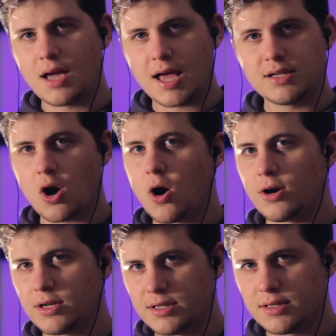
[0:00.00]
as
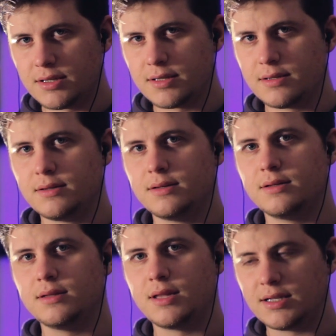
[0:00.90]
artists,
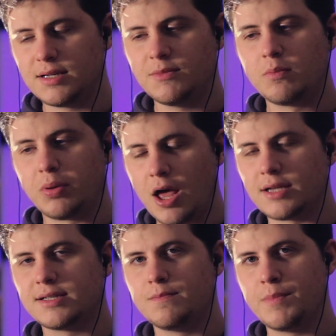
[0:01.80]
they seem to
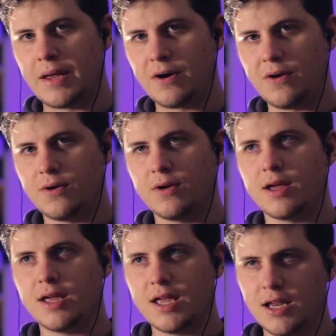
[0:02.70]
blossom better
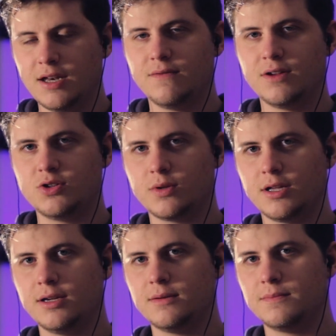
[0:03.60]

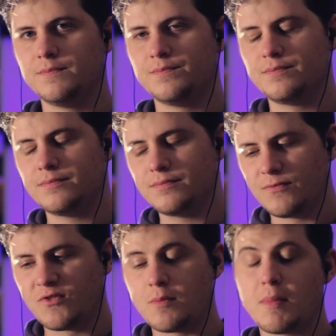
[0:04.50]
individually,
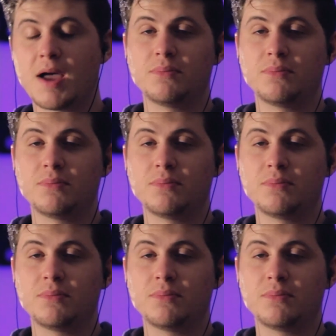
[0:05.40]
from my